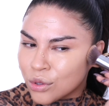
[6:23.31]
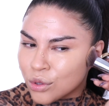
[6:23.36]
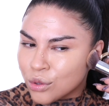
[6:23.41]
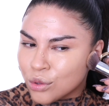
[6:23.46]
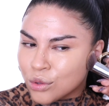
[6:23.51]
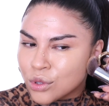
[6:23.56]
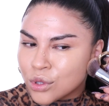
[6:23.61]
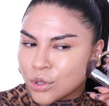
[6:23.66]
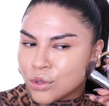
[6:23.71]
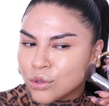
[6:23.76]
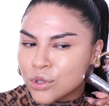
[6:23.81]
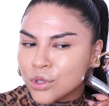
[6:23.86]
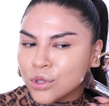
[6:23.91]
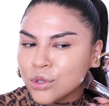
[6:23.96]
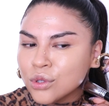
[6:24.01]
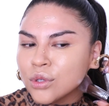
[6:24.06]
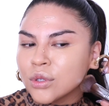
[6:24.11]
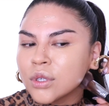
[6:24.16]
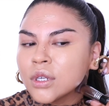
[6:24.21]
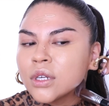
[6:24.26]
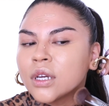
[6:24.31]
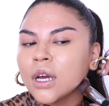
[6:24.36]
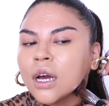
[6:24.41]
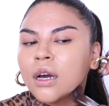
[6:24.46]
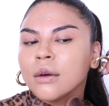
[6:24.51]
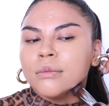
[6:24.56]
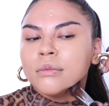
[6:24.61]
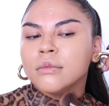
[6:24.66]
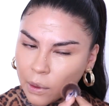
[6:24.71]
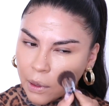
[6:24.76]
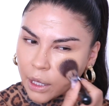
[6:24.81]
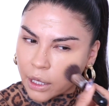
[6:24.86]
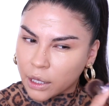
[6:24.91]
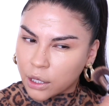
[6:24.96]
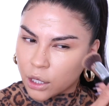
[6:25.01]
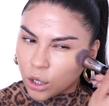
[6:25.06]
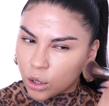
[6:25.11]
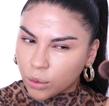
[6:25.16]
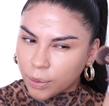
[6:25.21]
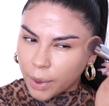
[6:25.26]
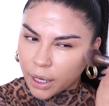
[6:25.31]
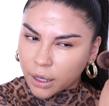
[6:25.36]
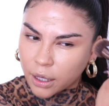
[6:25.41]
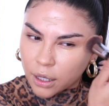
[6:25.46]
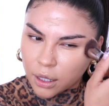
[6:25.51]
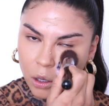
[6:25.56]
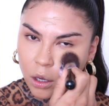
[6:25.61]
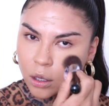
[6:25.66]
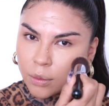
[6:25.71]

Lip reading: Who told you you can come? Like nobody,